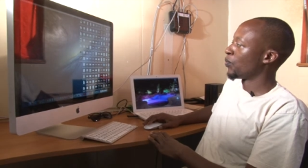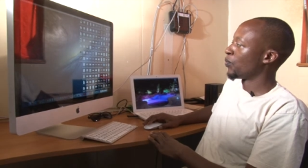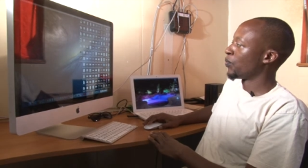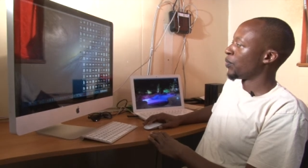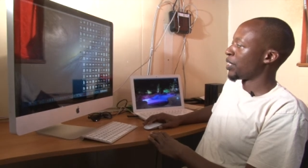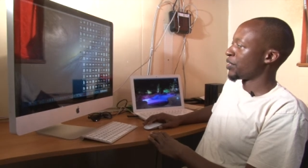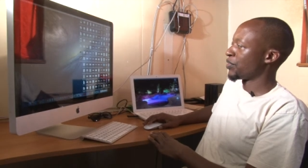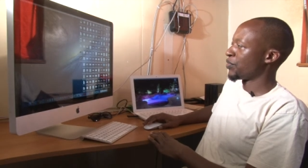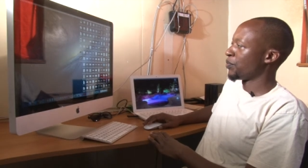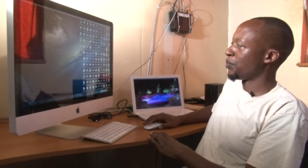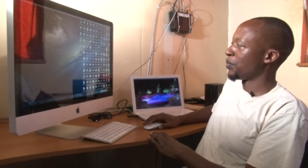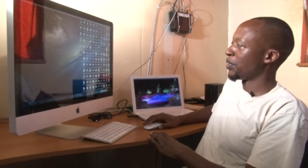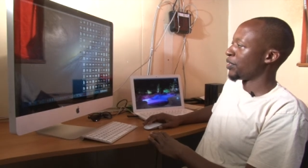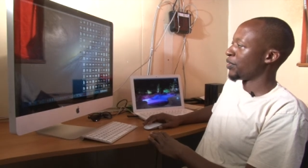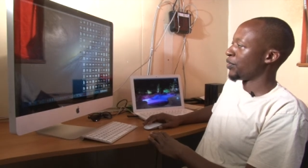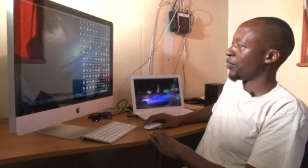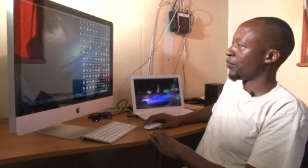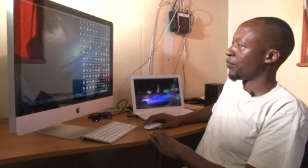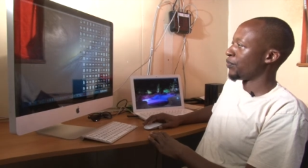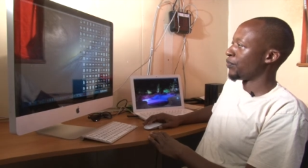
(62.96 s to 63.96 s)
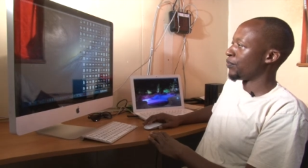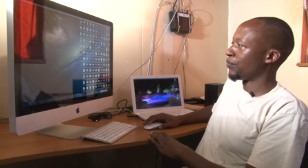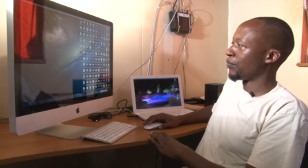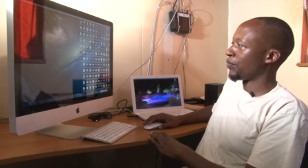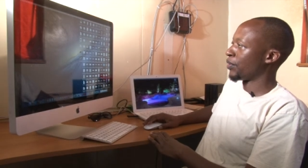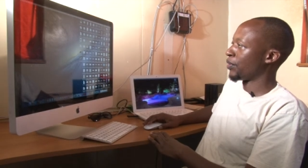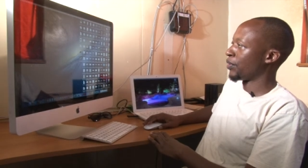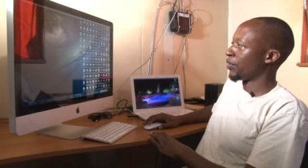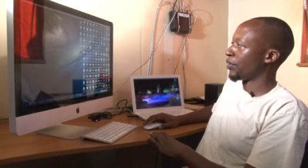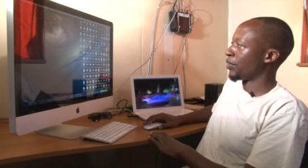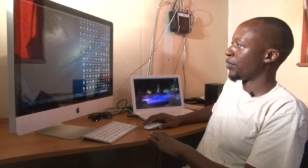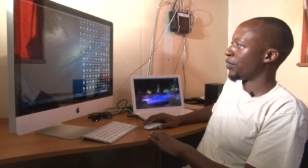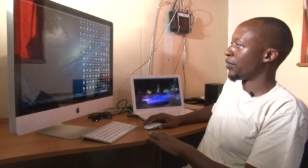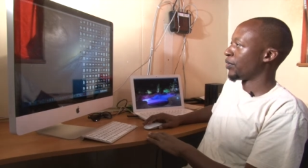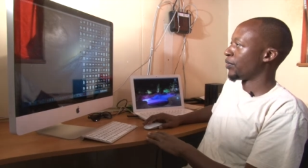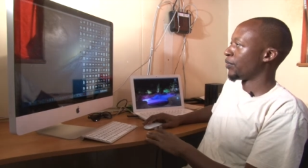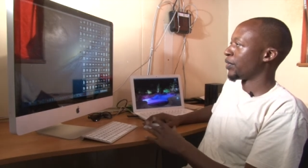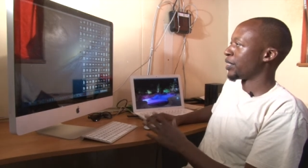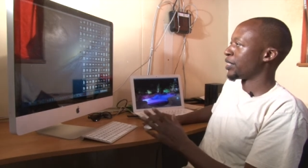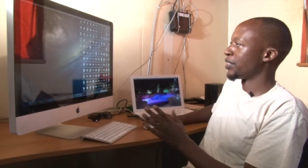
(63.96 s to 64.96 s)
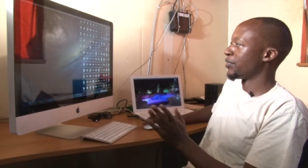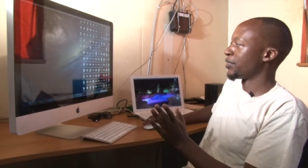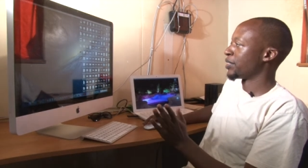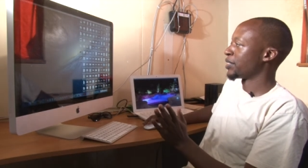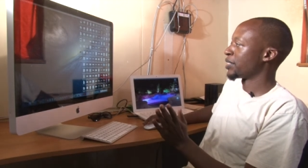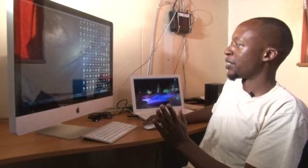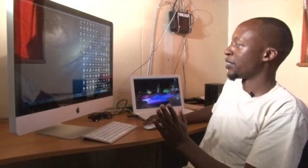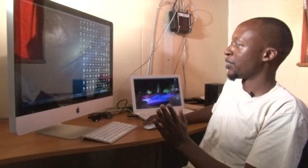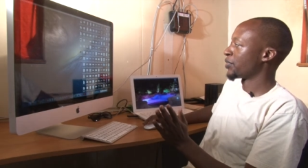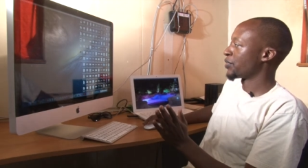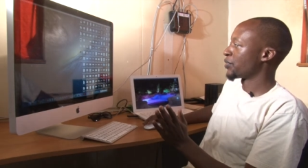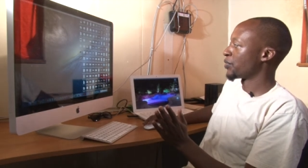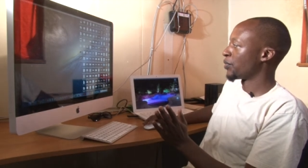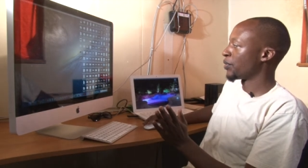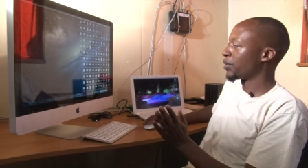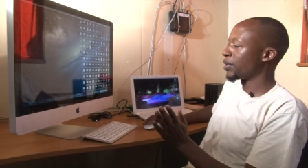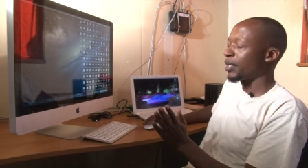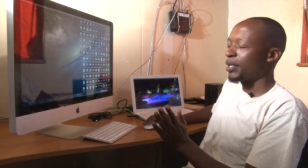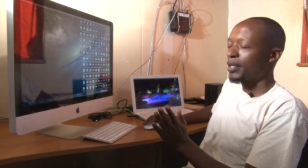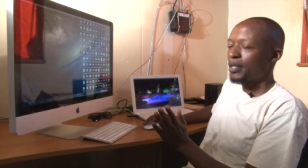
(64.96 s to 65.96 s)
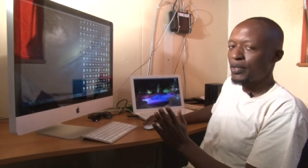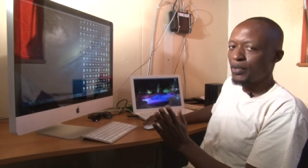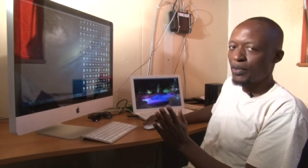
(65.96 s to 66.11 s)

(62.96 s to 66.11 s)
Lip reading: We're assuming you've already written your story.